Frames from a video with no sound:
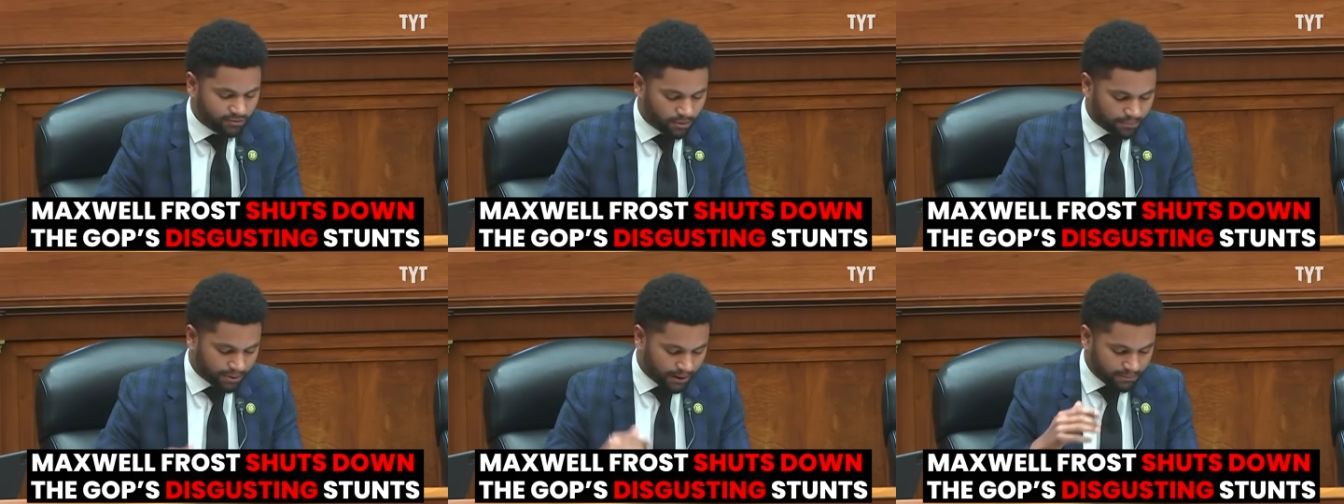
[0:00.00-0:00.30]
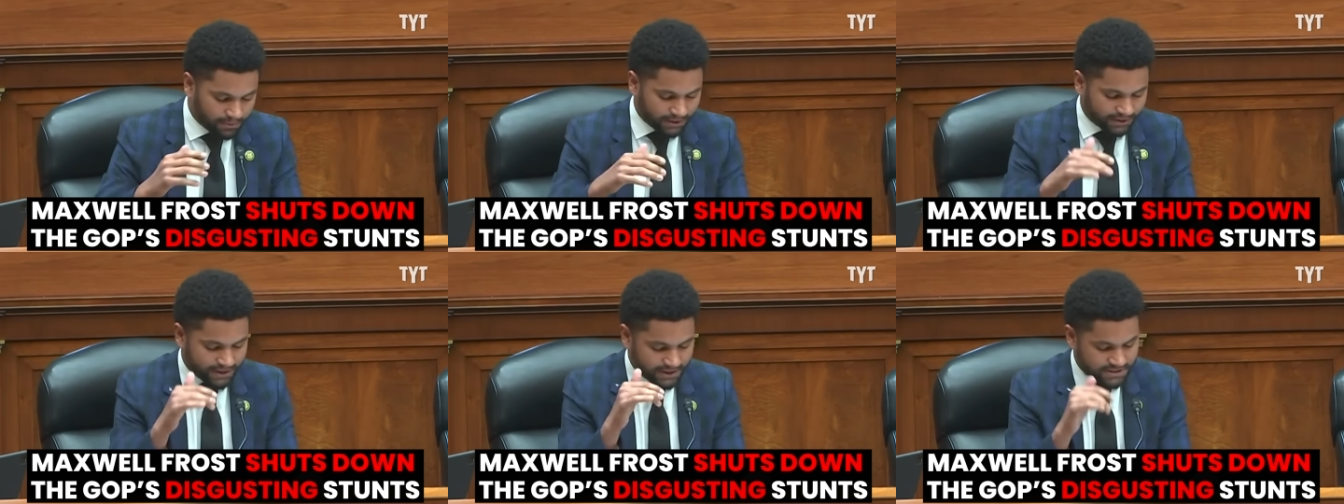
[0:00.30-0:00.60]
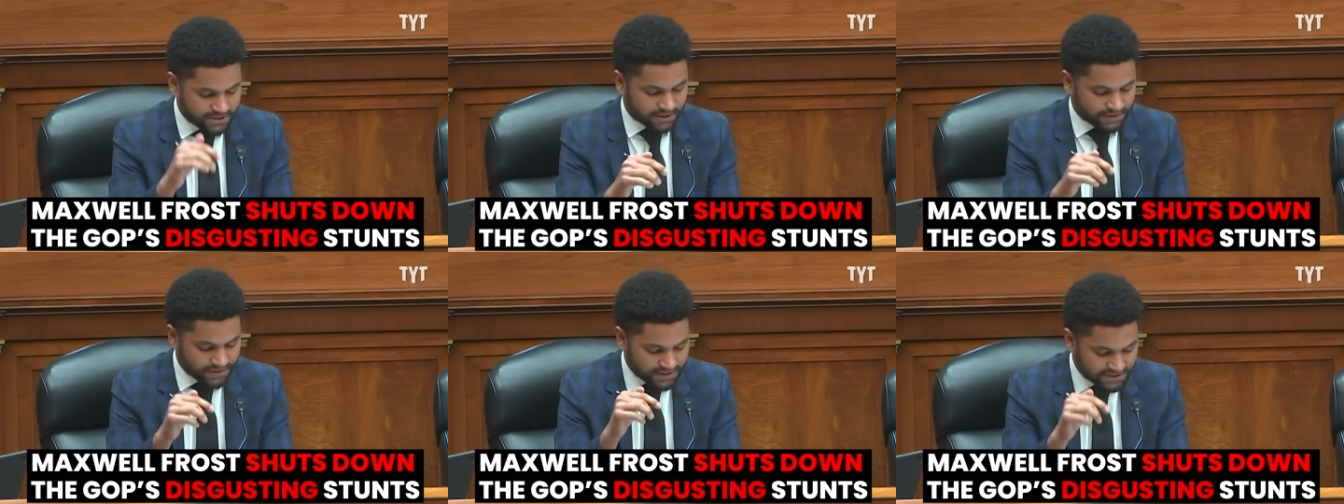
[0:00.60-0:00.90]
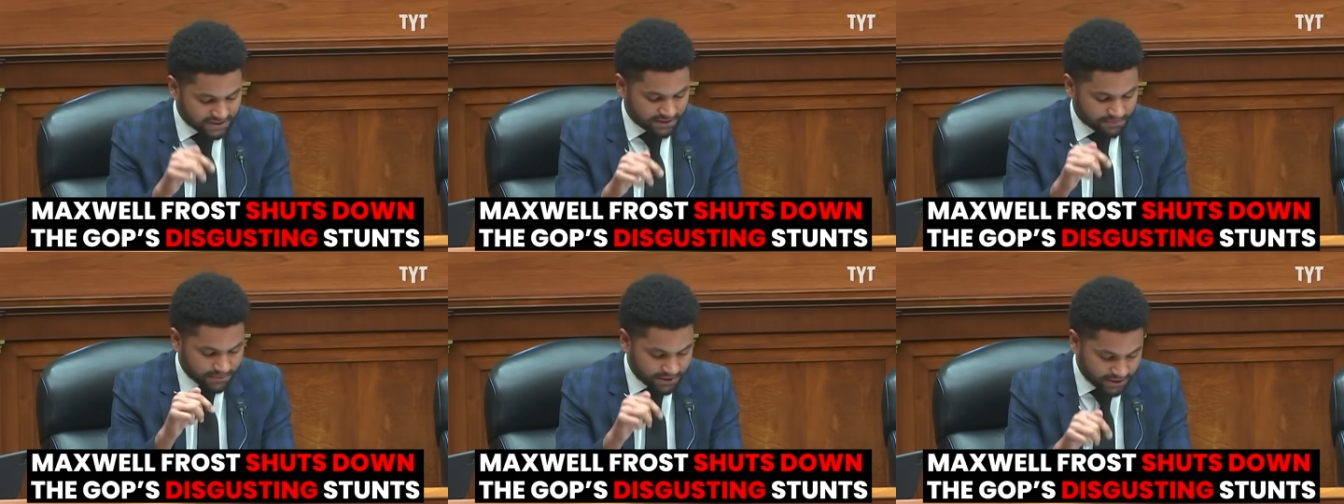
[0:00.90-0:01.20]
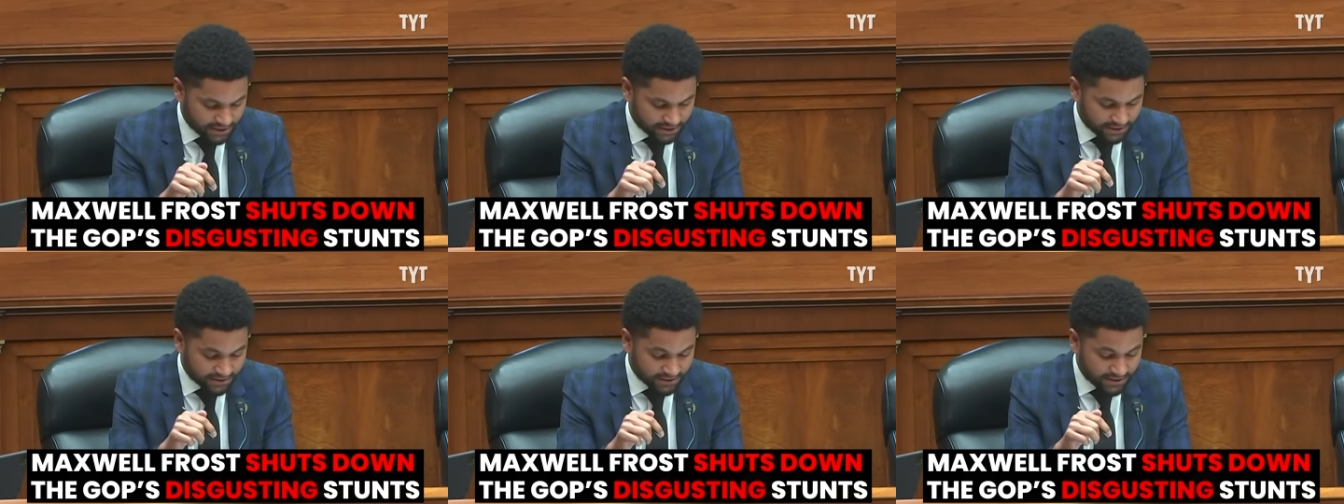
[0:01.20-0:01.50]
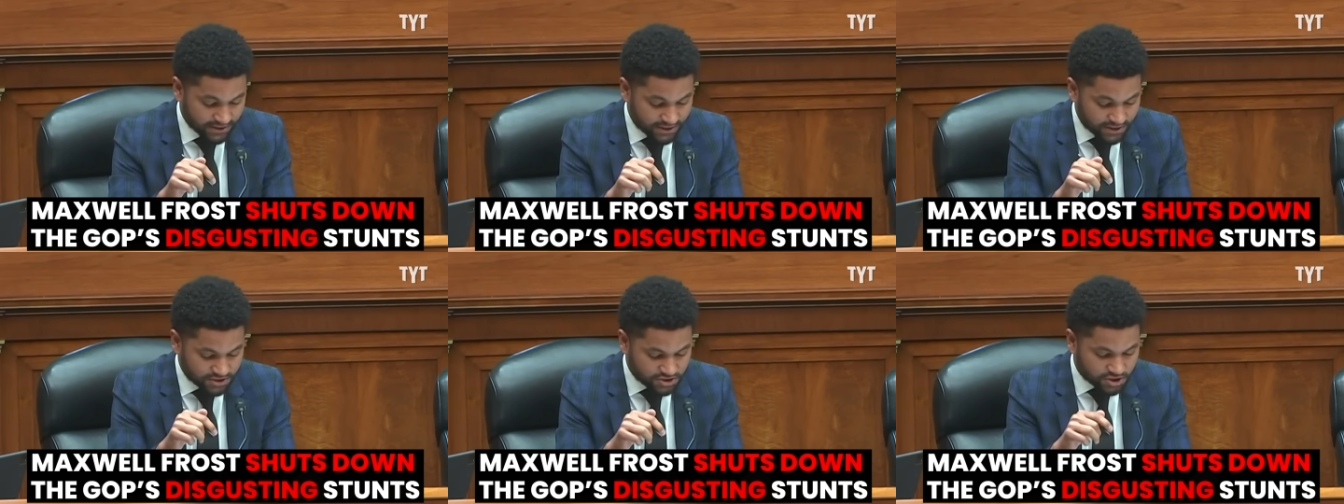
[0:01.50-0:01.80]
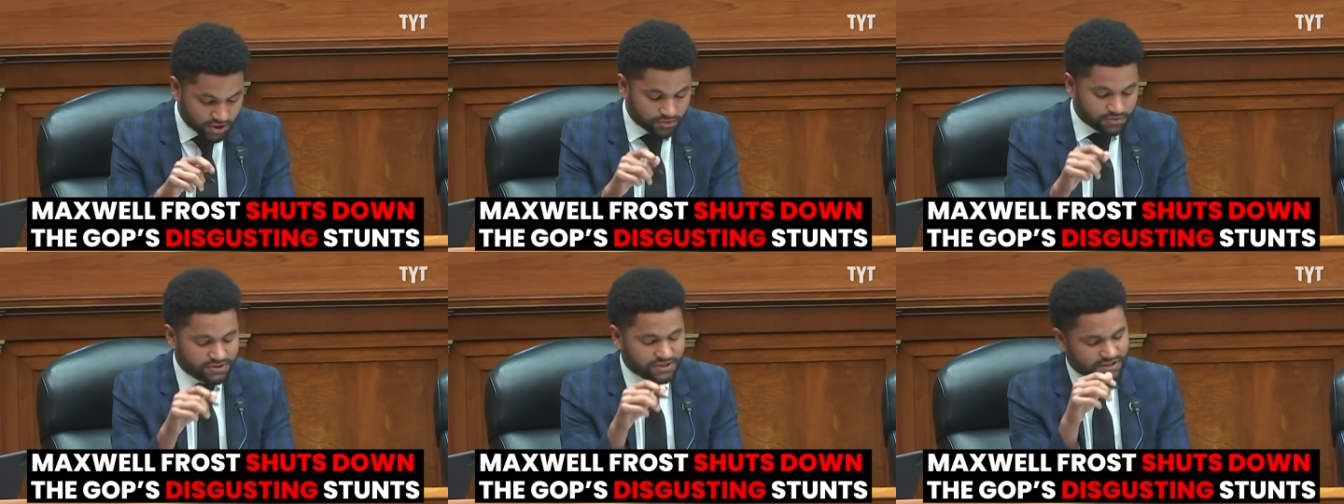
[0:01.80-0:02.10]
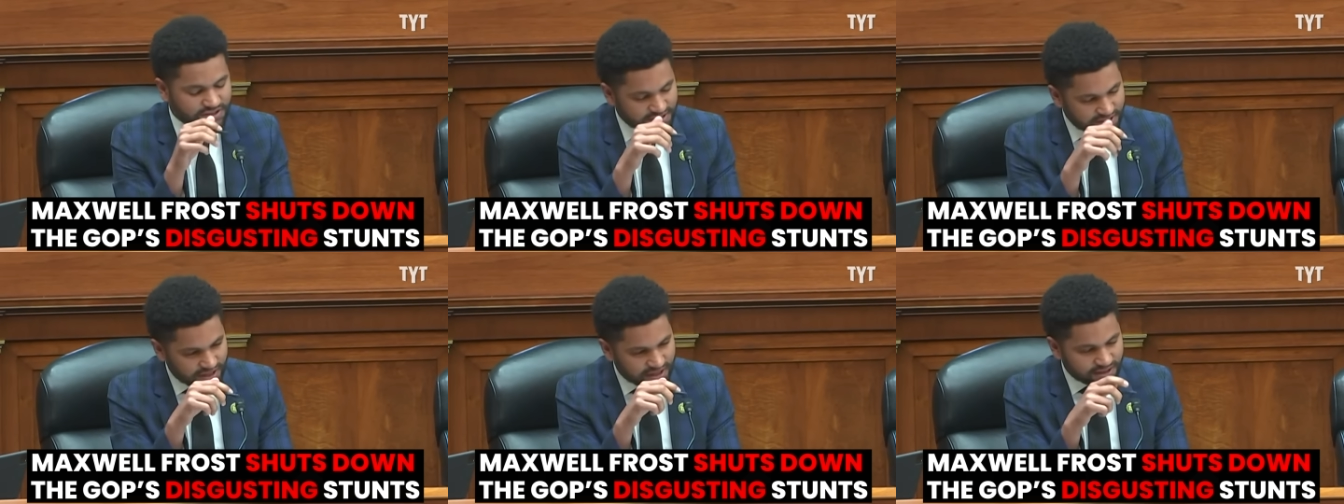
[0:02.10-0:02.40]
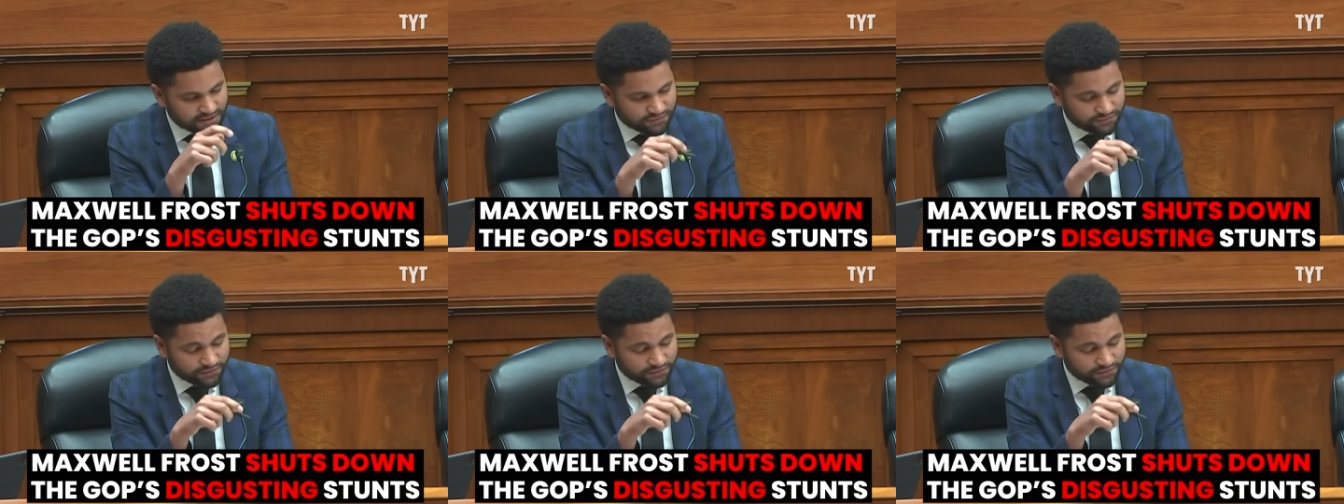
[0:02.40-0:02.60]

Republicans on this committee chose to sit in